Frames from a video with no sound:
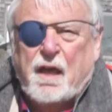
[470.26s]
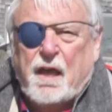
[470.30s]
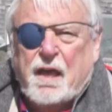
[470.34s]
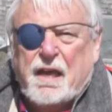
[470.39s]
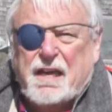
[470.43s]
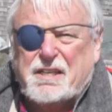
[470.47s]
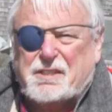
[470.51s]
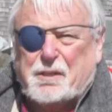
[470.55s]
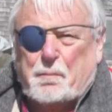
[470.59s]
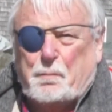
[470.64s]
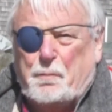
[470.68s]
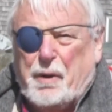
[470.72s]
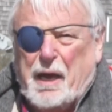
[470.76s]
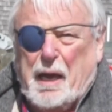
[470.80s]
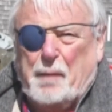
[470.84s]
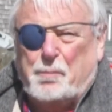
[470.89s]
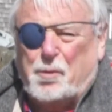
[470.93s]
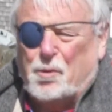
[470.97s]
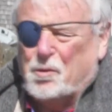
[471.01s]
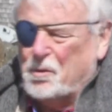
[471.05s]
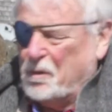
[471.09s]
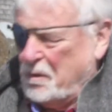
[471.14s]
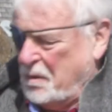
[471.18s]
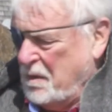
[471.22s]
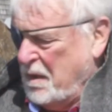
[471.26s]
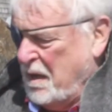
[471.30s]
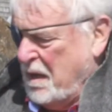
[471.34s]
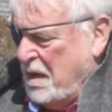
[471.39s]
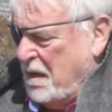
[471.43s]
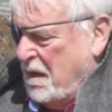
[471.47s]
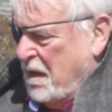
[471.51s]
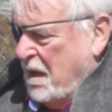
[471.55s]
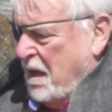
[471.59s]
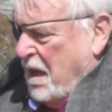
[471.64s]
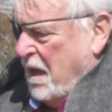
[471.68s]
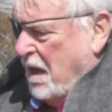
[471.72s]
is a pebble.
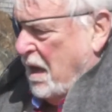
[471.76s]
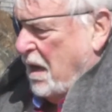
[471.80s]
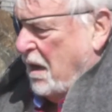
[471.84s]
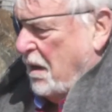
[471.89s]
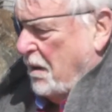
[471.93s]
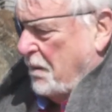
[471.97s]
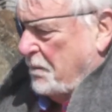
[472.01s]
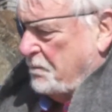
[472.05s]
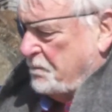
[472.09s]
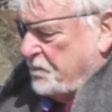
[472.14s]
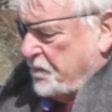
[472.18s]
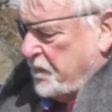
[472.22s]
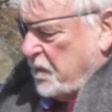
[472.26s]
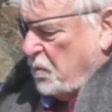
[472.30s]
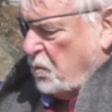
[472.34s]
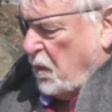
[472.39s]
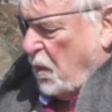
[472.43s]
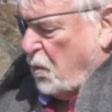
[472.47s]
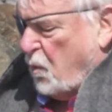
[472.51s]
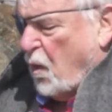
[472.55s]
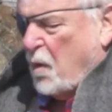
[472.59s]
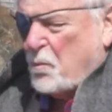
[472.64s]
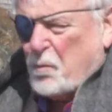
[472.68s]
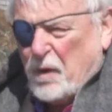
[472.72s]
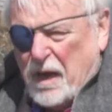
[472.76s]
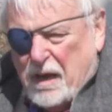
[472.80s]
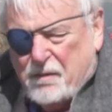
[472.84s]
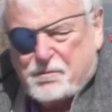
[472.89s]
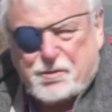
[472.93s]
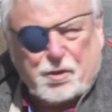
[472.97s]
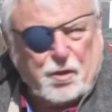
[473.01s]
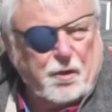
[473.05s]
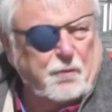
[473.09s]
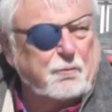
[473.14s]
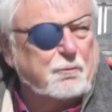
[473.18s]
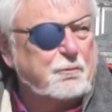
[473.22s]
Well, one way of
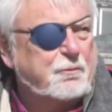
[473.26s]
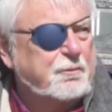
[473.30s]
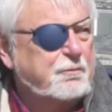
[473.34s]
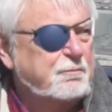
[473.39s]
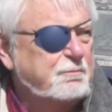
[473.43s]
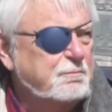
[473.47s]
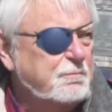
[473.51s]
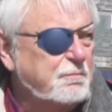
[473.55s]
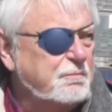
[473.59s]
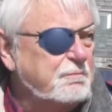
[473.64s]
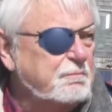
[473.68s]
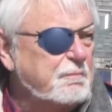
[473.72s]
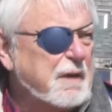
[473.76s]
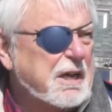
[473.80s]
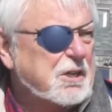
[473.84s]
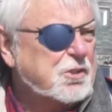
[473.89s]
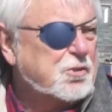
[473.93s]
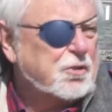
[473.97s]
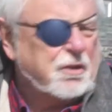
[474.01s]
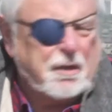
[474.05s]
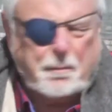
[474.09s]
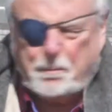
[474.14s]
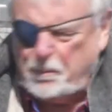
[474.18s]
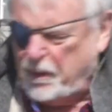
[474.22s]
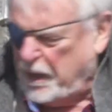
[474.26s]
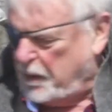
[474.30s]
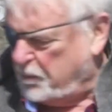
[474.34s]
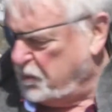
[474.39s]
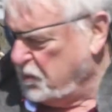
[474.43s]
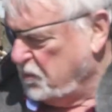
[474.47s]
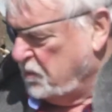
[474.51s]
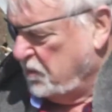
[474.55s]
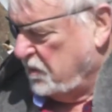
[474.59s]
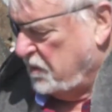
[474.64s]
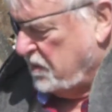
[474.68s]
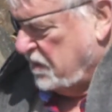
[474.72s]
sort of measuring a
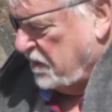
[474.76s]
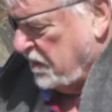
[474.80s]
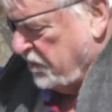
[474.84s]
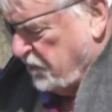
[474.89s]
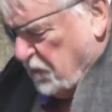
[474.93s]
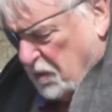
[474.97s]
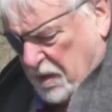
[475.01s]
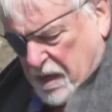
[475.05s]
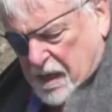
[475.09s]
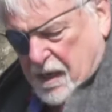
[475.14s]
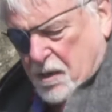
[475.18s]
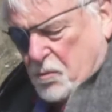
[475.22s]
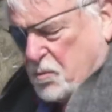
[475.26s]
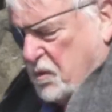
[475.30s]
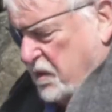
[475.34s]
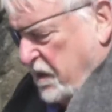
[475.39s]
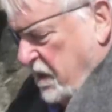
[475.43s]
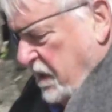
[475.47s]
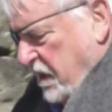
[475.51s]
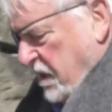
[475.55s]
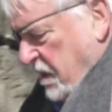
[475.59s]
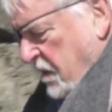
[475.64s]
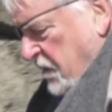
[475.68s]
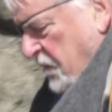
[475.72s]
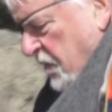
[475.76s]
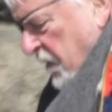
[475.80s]
pebble, I thought I had one here,